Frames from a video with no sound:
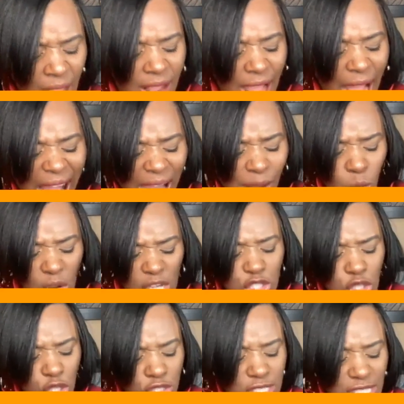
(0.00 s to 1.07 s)
God wants
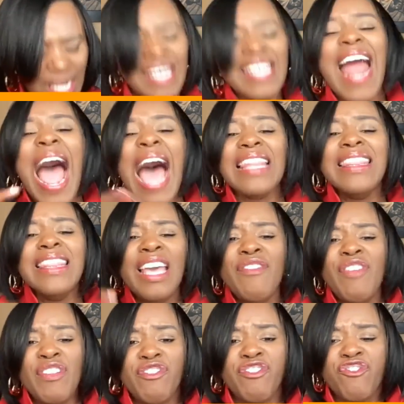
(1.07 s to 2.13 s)
you to not live
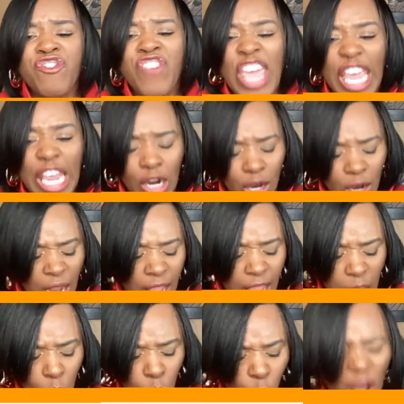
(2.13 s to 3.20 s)
in fear.
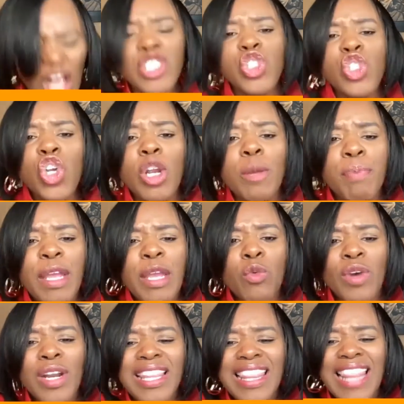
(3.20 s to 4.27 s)
He wants you to be
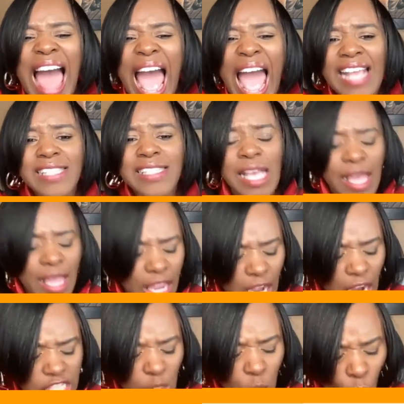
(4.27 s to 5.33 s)
relaxed. He
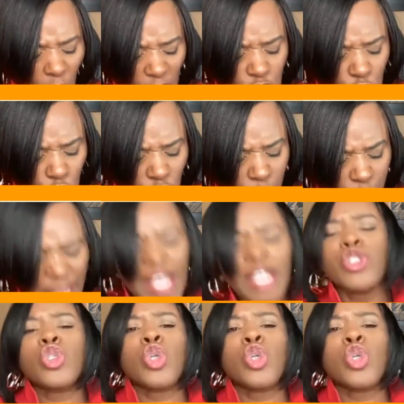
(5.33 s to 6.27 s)
doesn't want you to be